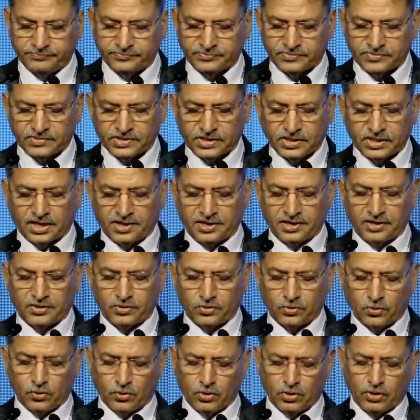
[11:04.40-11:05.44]
the
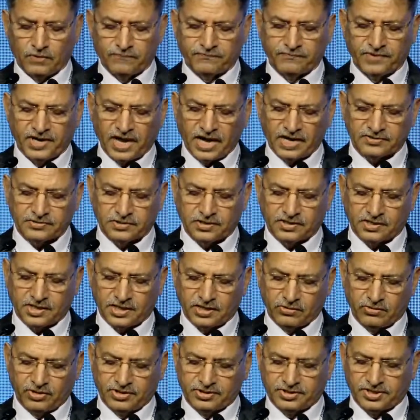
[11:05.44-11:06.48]
role of national
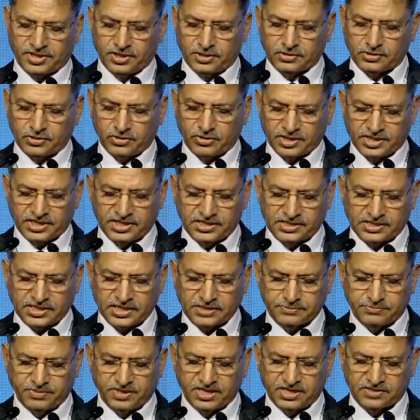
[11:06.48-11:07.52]
regulatory authorities has
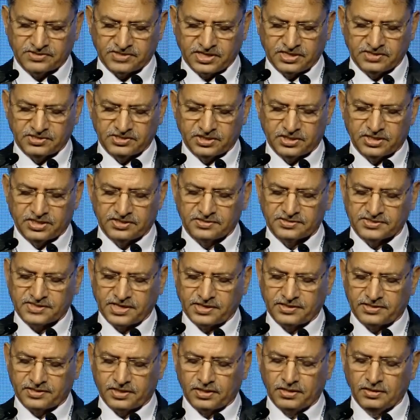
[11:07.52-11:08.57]
been essential and
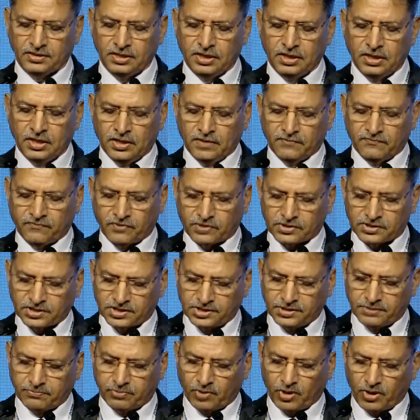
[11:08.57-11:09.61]
central for the
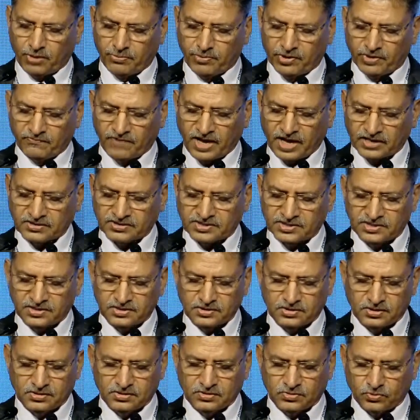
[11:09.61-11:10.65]
deployment of vaccines
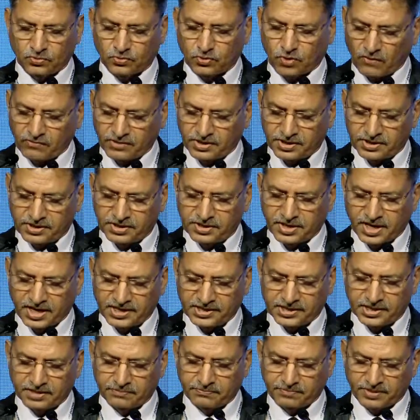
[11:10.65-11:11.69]
through
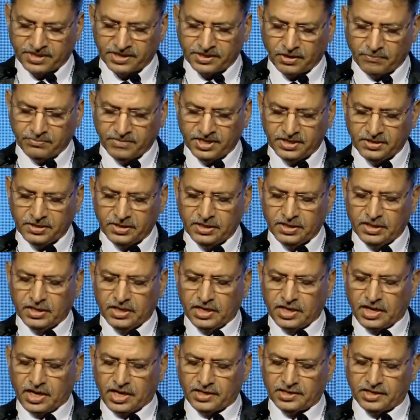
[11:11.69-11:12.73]
COVID-19 pandemic,
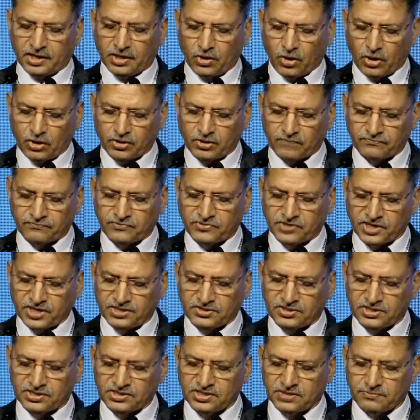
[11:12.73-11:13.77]
and a lot of
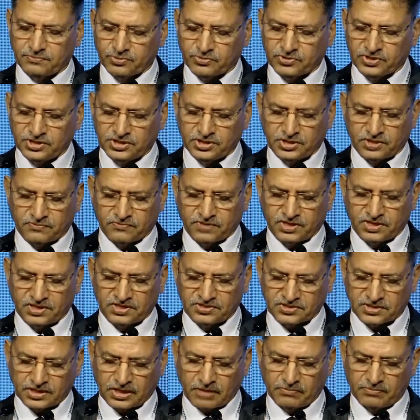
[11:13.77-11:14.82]
changes in procedure were
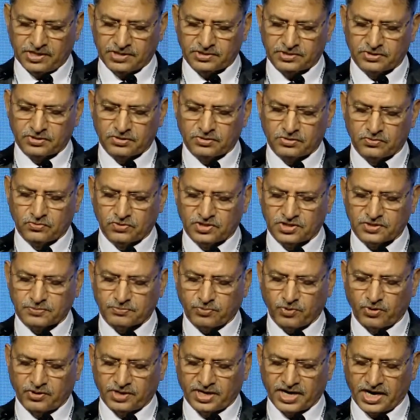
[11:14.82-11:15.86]
established to
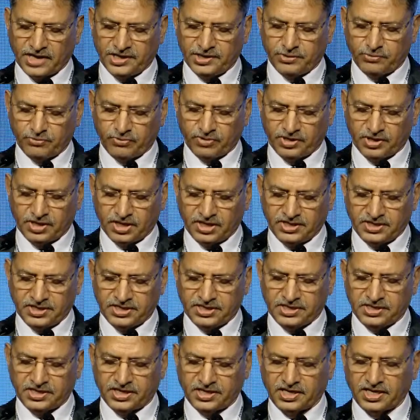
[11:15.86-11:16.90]
respond adequately
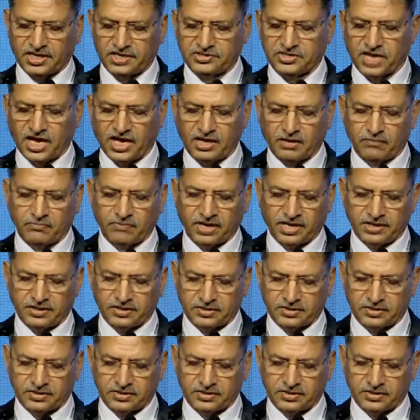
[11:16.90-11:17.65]
in an agile manner.